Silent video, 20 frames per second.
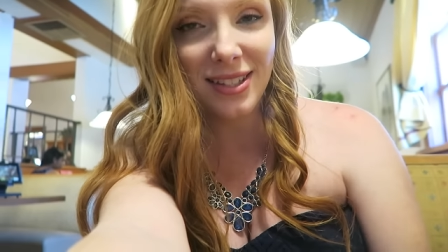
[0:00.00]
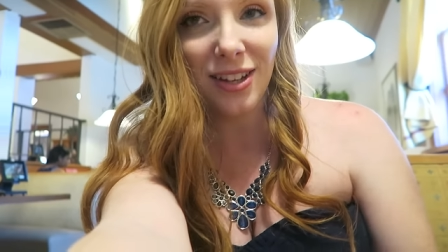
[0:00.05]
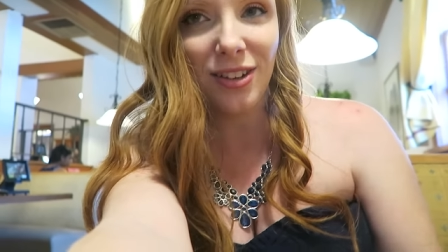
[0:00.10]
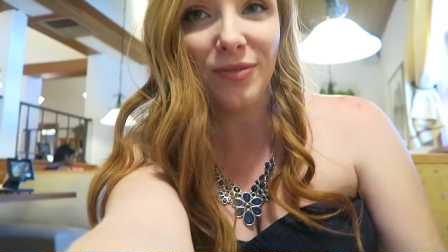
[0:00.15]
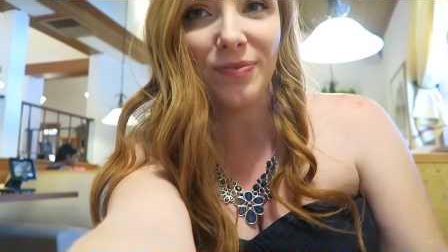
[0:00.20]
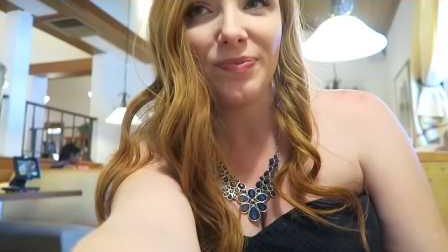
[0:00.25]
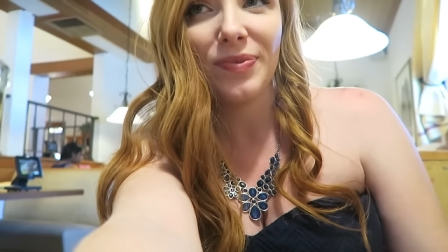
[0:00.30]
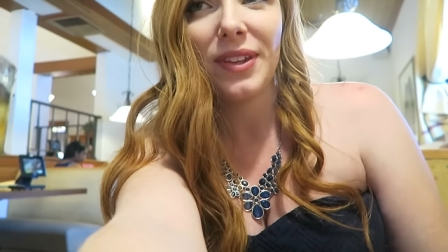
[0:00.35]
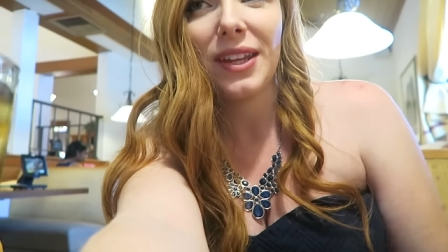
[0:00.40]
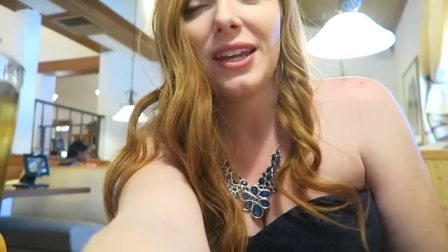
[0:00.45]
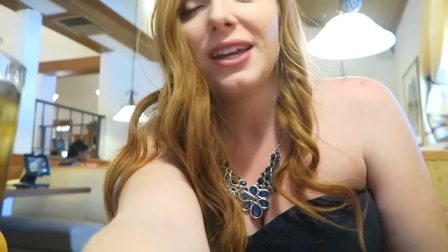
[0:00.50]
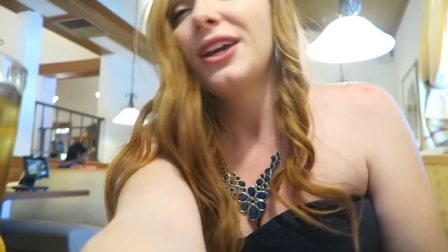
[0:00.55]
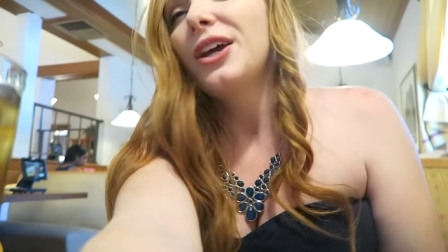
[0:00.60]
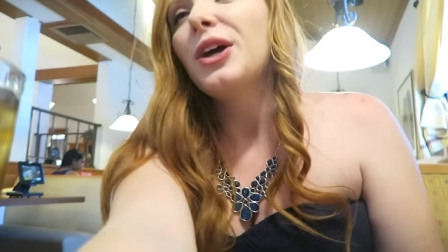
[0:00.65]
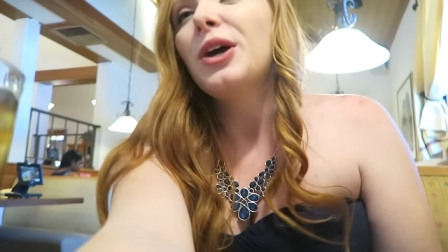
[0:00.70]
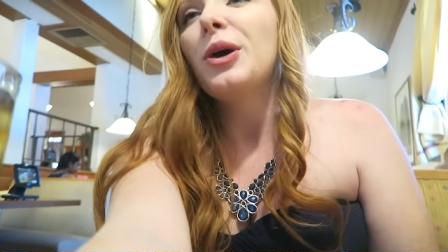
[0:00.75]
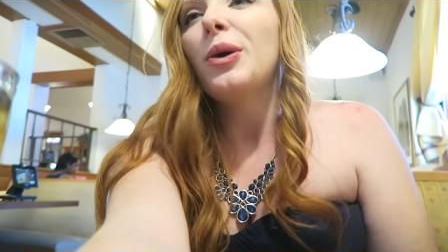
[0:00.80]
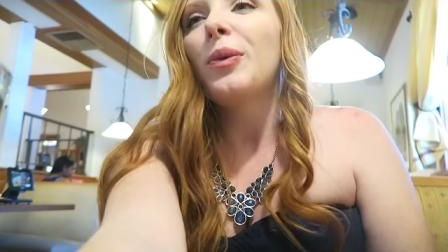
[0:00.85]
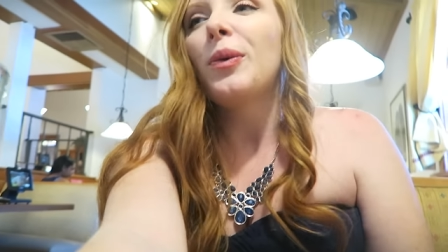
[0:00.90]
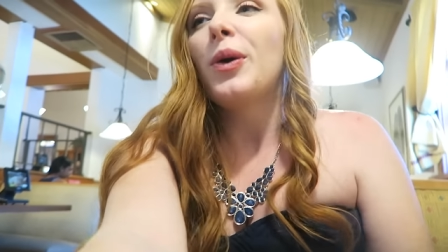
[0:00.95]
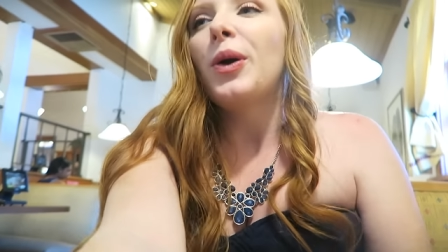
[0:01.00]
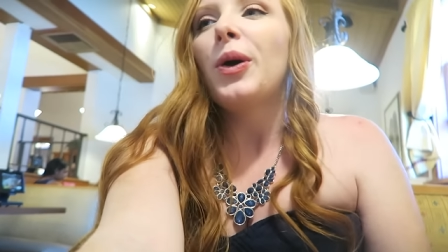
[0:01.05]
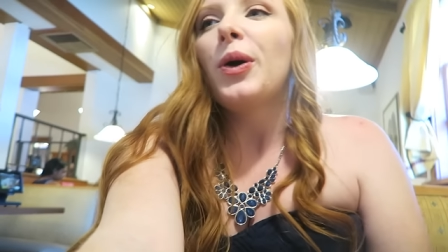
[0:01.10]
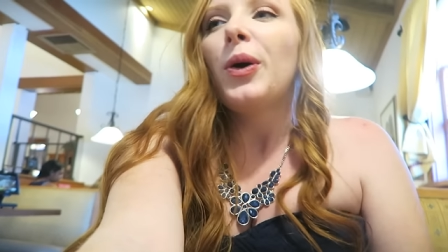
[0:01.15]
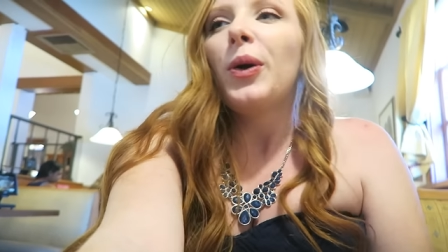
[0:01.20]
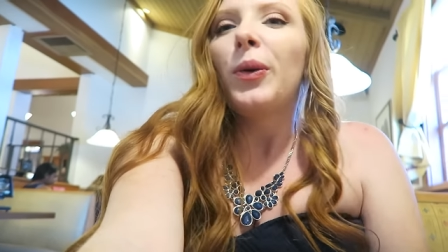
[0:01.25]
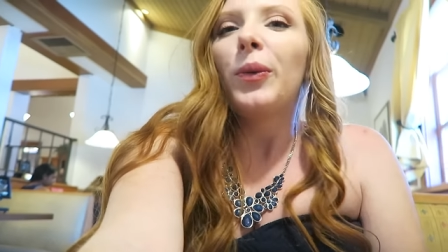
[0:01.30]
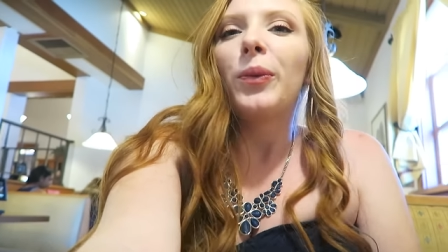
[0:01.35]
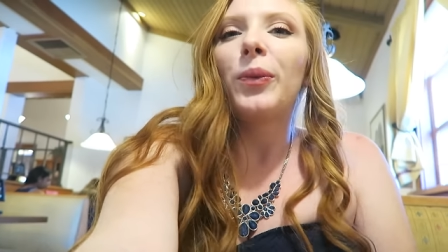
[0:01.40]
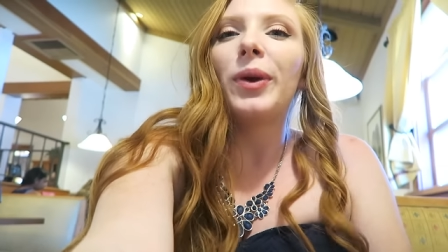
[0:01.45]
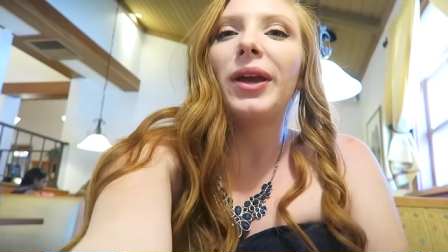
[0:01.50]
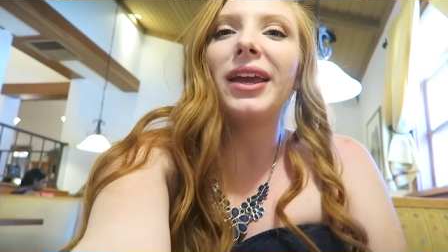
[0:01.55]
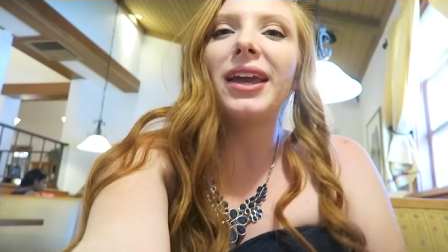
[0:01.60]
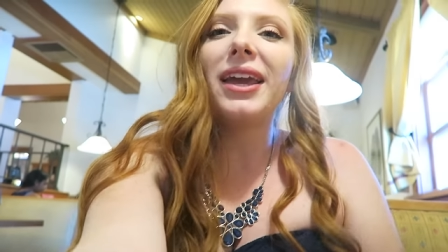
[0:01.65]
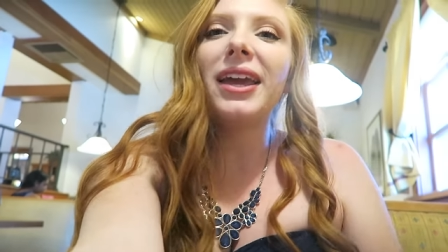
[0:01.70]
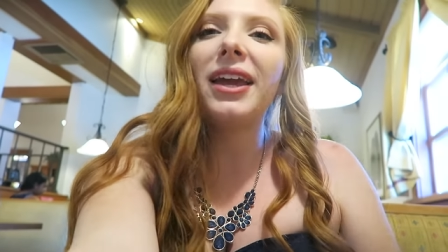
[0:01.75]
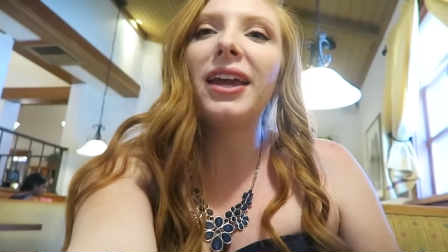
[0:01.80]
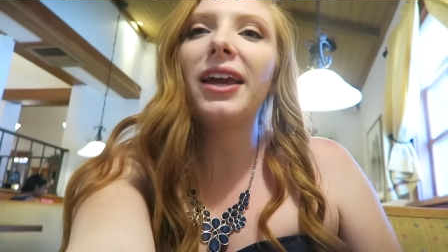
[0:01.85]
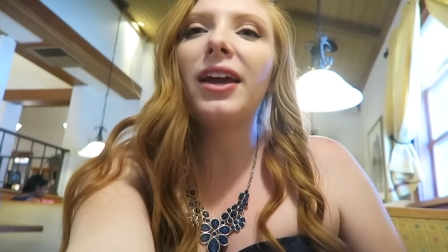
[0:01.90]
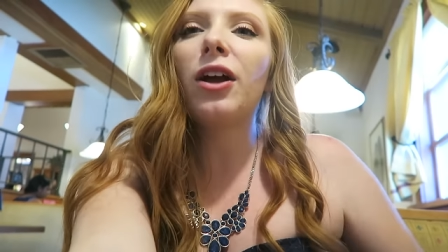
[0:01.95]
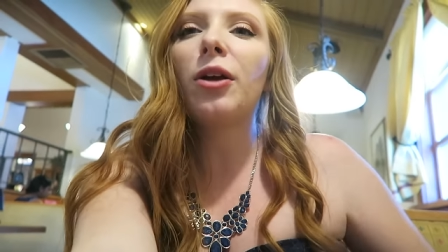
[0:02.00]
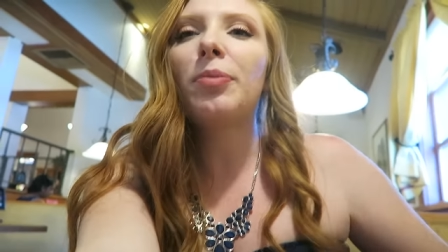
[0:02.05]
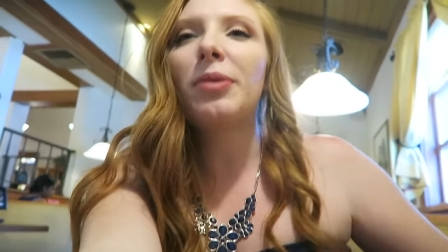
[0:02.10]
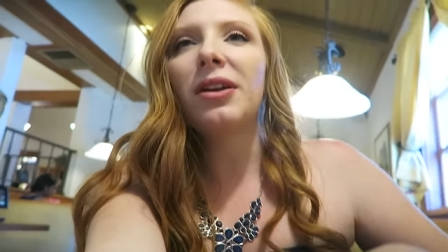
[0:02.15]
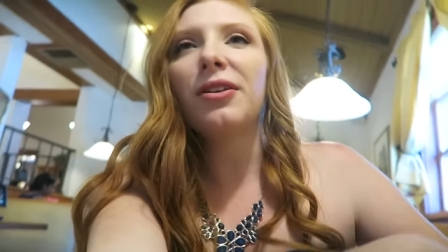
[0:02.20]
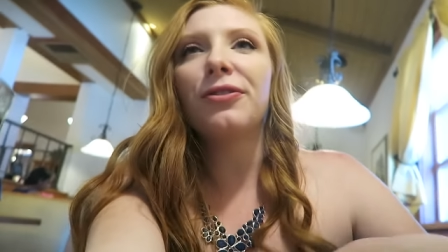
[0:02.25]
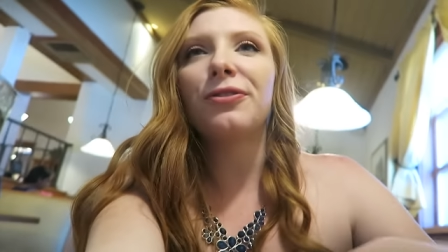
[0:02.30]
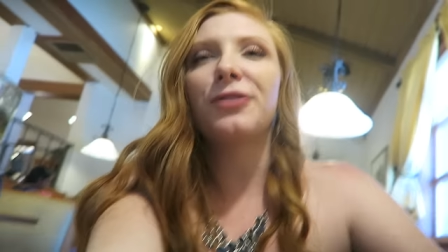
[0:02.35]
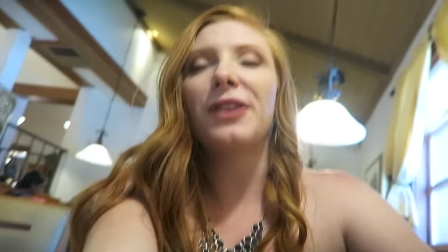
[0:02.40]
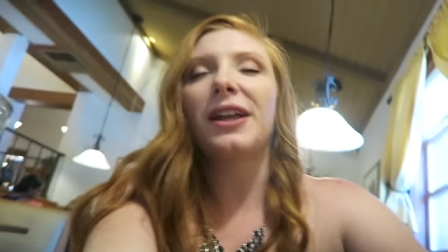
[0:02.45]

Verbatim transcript: So we are being